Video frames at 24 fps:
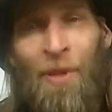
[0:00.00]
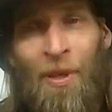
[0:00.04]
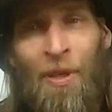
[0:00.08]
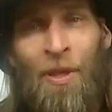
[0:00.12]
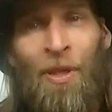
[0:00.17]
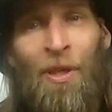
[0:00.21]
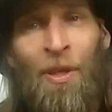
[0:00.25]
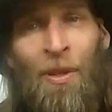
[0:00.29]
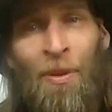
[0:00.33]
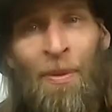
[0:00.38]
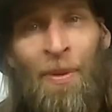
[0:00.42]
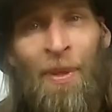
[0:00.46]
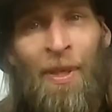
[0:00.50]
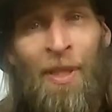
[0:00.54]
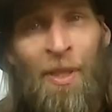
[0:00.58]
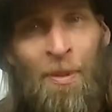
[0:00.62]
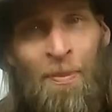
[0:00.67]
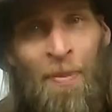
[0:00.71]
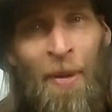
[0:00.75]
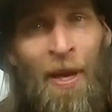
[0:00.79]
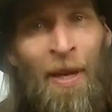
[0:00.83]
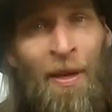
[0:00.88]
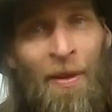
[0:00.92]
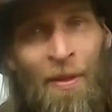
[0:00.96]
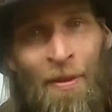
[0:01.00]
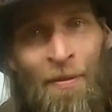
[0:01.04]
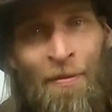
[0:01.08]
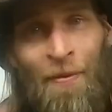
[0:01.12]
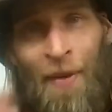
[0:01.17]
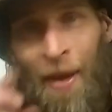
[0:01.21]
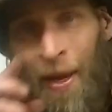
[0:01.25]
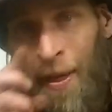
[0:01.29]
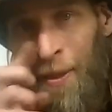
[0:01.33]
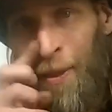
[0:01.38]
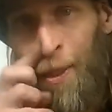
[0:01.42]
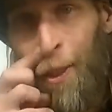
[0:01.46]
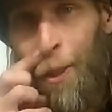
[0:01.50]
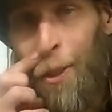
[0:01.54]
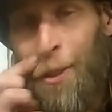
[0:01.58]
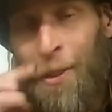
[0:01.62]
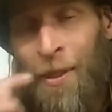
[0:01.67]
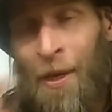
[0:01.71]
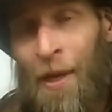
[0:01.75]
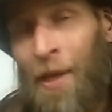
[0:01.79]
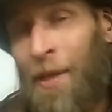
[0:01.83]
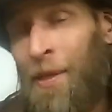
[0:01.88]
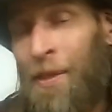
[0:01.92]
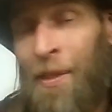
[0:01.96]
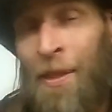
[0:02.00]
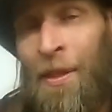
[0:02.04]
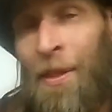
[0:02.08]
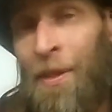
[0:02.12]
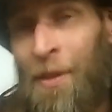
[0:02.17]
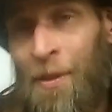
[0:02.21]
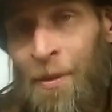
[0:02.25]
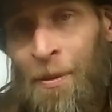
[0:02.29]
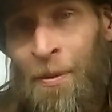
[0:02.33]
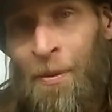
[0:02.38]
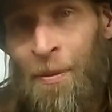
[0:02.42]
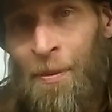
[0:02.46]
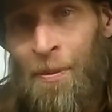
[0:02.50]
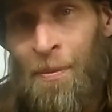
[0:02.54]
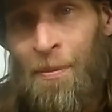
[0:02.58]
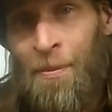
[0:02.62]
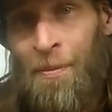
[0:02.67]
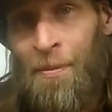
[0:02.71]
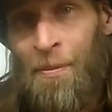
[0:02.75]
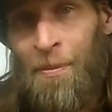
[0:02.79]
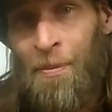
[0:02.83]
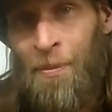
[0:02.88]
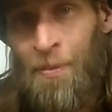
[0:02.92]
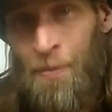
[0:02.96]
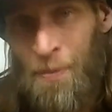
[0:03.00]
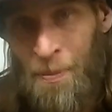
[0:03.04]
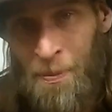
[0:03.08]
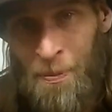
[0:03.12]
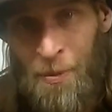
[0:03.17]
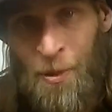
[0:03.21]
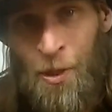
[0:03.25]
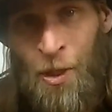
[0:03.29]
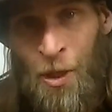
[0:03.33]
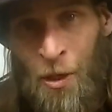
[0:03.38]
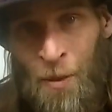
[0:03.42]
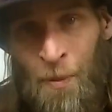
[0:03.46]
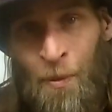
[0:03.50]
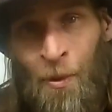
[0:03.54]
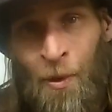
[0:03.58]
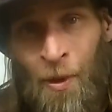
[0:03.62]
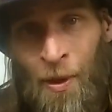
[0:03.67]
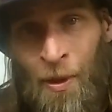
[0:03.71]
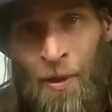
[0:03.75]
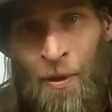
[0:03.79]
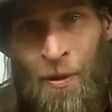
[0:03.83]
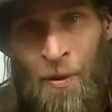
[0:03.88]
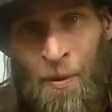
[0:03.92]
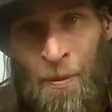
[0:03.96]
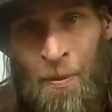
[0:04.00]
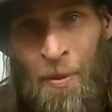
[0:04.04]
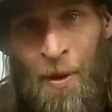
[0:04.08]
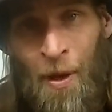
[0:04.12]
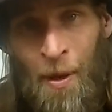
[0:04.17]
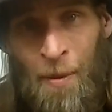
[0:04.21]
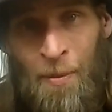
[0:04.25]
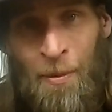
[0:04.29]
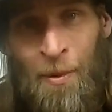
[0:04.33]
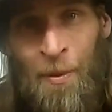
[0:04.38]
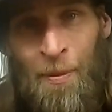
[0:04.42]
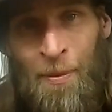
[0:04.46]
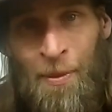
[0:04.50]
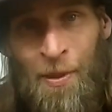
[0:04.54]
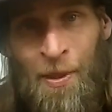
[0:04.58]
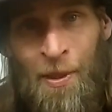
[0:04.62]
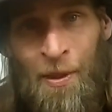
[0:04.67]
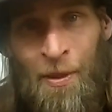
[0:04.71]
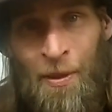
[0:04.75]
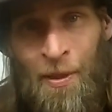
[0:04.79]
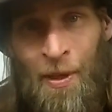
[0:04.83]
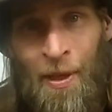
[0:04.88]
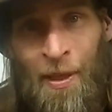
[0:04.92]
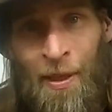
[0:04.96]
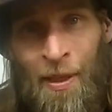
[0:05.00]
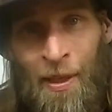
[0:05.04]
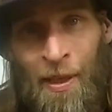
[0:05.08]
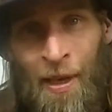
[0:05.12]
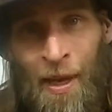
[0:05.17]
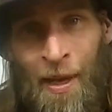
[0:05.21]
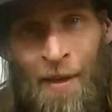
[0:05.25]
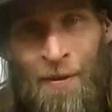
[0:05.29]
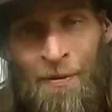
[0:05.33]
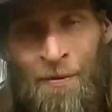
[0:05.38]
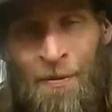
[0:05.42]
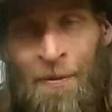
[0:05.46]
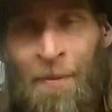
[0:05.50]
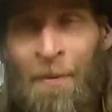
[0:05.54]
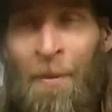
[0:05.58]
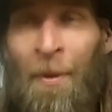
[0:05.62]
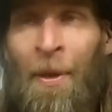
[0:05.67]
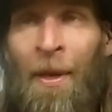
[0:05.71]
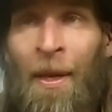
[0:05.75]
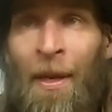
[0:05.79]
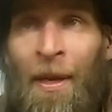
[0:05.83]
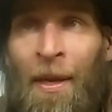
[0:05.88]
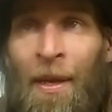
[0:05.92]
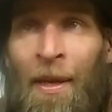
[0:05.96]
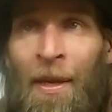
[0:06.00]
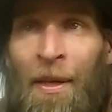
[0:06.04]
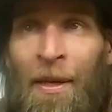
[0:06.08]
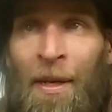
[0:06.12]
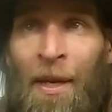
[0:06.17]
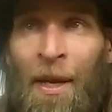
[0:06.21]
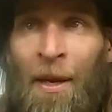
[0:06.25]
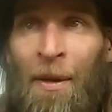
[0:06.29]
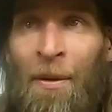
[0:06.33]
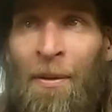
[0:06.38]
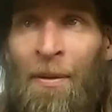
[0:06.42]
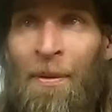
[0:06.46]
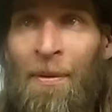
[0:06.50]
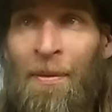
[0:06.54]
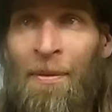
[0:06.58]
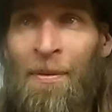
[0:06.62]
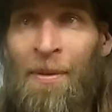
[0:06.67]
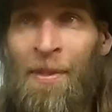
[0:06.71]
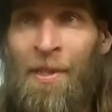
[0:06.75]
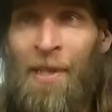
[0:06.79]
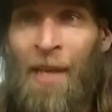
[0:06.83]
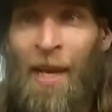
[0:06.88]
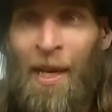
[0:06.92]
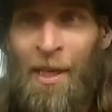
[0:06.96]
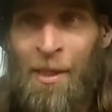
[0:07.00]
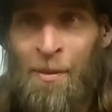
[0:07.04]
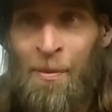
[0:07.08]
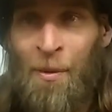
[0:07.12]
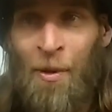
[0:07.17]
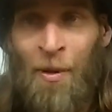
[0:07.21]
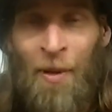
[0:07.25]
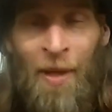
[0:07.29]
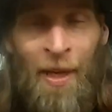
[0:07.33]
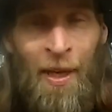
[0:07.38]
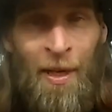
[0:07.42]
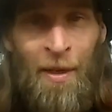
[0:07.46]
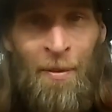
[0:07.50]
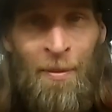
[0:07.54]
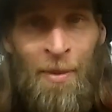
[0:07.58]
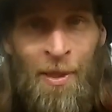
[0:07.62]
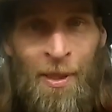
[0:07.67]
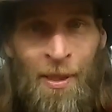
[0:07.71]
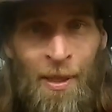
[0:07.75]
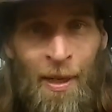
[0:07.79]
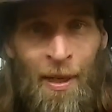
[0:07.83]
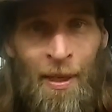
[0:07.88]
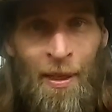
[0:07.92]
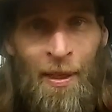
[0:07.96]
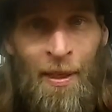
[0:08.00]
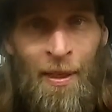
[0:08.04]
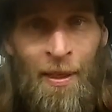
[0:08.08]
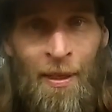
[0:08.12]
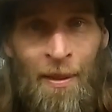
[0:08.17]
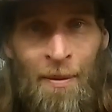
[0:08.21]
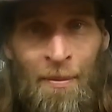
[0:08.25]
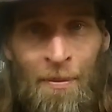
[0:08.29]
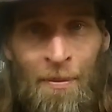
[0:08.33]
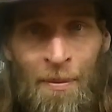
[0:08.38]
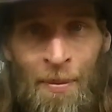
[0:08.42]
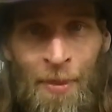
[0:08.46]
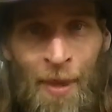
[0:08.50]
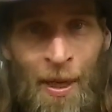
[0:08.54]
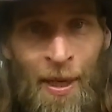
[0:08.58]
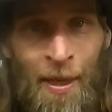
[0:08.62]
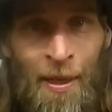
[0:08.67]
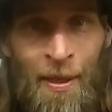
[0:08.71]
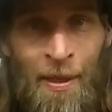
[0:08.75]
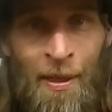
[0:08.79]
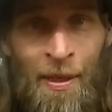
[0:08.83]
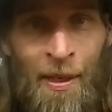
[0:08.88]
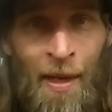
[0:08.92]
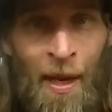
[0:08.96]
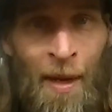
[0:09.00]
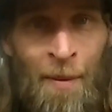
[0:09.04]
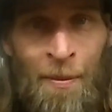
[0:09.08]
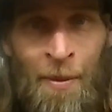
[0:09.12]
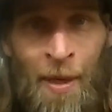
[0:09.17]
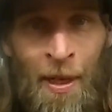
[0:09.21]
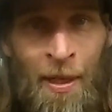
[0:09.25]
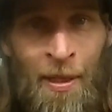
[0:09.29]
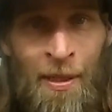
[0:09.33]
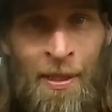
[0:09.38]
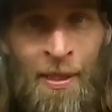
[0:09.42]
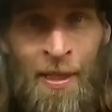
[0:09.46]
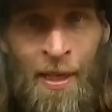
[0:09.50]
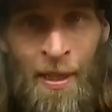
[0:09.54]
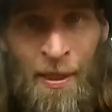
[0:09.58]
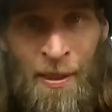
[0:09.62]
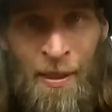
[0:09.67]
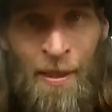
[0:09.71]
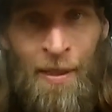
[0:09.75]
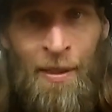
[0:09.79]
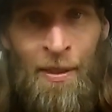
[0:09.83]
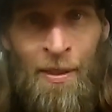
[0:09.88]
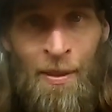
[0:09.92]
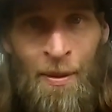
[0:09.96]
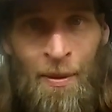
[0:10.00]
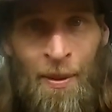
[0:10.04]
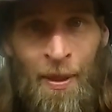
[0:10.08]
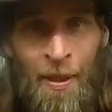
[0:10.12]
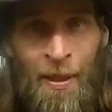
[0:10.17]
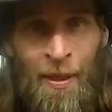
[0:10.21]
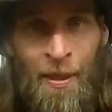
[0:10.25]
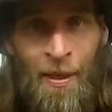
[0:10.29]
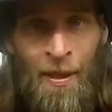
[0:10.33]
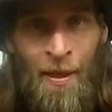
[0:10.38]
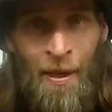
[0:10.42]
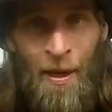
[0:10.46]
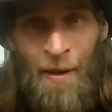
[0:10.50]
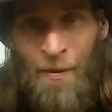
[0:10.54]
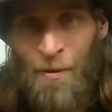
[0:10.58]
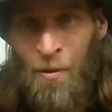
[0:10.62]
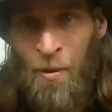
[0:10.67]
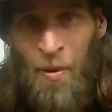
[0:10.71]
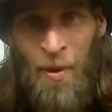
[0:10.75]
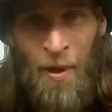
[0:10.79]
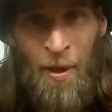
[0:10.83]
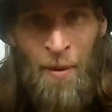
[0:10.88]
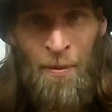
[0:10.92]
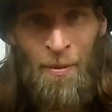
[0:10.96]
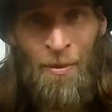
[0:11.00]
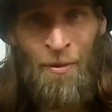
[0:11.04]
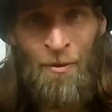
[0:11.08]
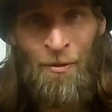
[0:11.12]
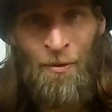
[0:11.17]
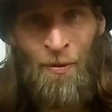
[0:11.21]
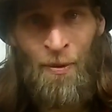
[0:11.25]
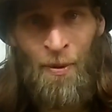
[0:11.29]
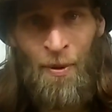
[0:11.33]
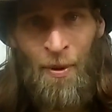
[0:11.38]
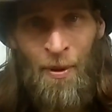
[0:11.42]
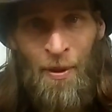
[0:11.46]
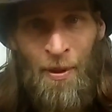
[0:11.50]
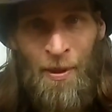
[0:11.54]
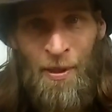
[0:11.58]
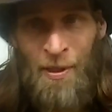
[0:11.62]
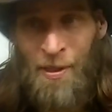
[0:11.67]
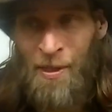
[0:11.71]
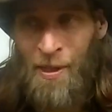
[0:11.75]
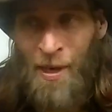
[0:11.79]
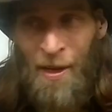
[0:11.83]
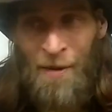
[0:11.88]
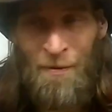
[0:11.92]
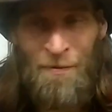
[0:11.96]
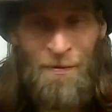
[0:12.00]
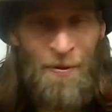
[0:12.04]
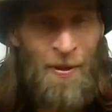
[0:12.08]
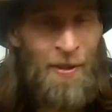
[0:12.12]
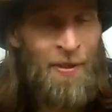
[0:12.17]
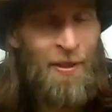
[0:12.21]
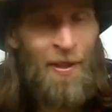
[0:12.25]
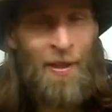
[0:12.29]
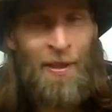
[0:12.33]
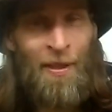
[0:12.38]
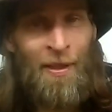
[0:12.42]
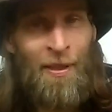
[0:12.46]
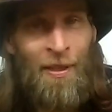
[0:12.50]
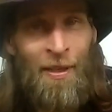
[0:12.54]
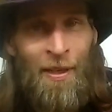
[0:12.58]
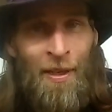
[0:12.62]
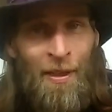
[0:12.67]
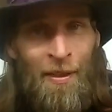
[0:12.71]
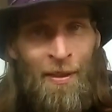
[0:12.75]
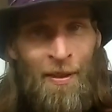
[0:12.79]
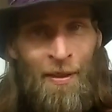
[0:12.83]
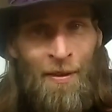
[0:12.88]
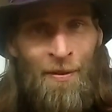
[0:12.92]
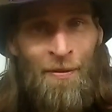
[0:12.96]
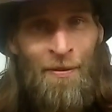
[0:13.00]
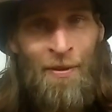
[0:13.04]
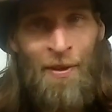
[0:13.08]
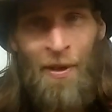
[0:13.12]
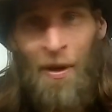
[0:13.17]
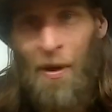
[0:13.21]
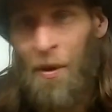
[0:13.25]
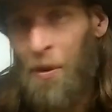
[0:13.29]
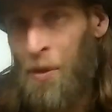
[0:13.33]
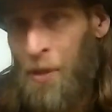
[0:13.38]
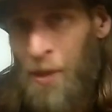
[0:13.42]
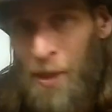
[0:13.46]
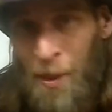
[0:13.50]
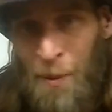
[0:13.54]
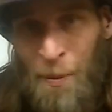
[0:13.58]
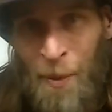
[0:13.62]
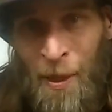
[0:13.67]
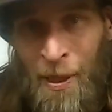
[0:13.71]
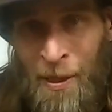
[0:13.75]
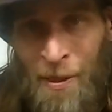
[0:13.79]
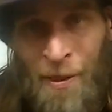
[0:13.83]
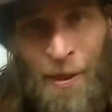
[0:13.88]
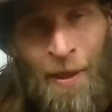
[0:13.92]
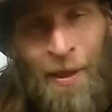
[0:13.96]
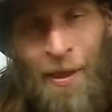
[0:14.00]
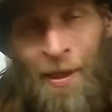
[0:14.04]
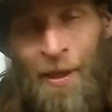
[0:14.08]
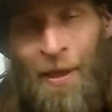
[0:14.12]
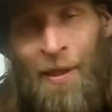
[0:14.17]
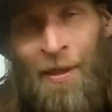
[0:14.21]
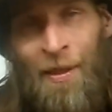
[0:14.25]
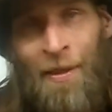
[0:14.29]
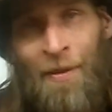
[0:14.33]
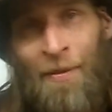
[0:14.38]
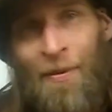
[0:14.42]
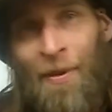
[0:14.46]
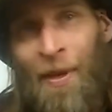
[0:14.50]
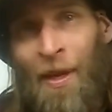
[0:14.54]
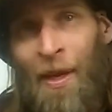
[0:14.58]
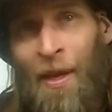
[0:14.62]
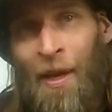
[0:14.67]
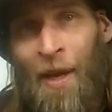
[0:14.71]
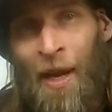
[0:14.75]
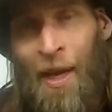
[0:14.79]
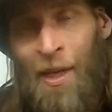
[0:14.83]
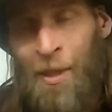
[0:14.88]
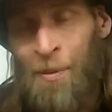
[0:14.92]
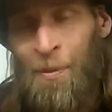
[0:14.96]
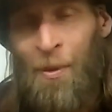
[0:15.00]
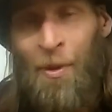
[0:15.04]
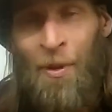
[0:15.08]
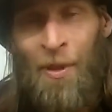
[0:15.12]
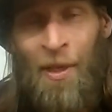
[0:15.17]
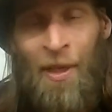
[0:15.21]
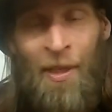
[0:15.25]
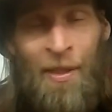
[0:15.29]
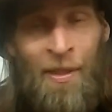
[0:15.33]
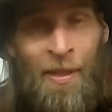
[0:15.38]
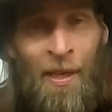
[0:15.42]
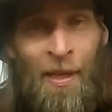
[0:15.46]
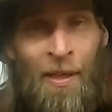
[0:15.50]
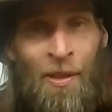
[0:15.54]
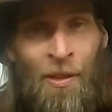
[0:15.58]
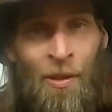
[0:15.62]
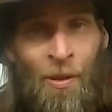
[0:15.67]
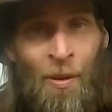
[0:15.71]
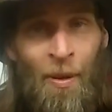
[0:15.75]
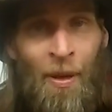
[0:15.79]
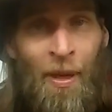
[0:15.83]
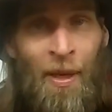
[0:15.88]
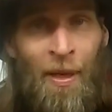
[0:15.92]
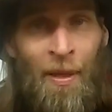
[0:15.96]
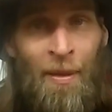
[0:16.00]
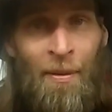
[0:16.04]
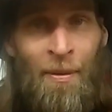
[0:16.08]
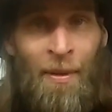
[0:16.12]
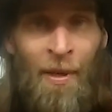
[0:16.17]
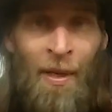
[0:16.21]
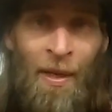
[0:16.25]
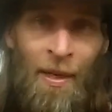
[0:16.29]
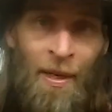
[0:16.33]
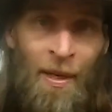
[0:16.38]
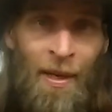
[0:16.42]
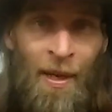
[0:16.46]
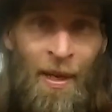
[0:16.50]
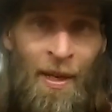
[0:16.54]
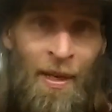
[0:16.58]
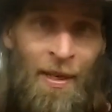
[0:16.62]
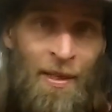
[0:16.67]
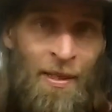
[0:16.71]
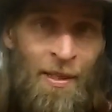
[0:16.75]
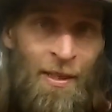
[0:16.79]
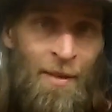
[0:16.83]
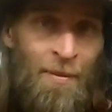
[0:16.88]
to do in spite of the fact that it's causing you turmoil or problems in your daily life. Now, see, I smoke cannabis daily, but I'm not addicted to it. I've quit it before. It's not physically addictive and hardly mentally addictive. I smoke it because I enjoy it. And